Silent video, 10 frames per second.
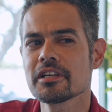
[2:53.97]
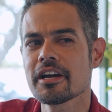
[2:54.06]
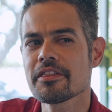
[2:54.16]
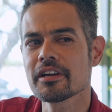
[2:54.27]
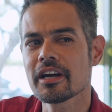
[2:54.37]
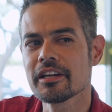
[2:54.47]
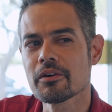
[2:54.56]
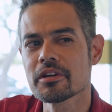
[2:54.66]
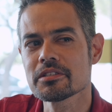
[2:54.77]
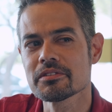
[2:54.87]
thing I think I
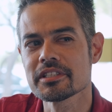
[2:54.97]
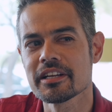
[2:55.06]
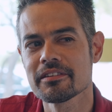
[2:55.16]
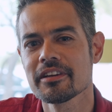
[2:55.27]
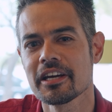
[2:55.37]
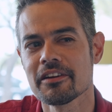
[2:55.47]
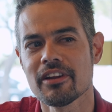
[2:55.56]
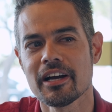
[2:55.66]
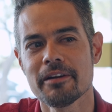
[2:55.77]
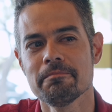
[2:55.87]
noticed was that hit of
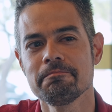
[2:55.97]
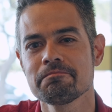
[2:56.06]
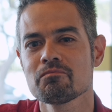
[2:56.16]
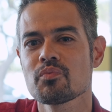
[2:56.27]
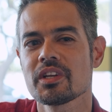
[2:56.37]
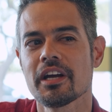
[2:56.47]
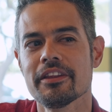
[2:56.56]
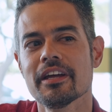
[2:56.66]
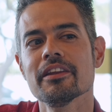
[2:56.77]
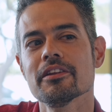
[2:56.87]
lime
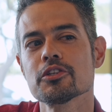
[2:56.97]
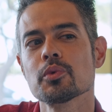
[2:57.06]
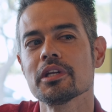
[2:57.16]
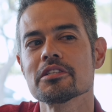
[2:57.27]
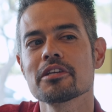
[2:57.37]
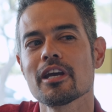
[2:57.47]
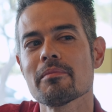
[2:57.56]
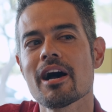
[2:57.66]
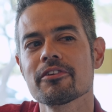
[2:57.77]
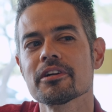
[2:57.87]
and then the sweetness
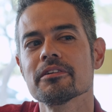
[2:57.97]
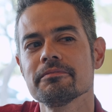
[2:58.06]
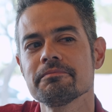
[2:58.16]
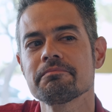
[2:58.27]
came after. And you